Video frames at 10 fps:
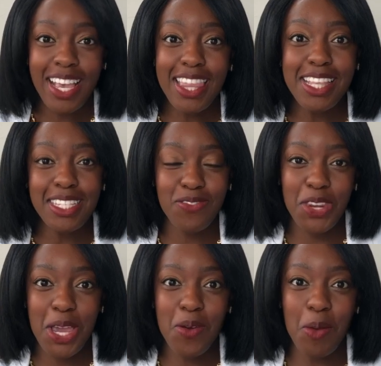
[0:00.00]
In this
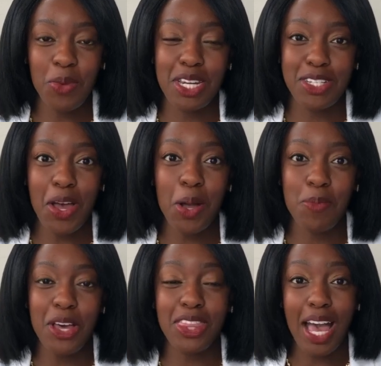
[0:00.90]
video, I'm going to talk
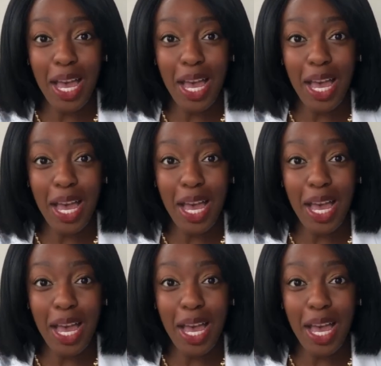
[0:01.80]
about the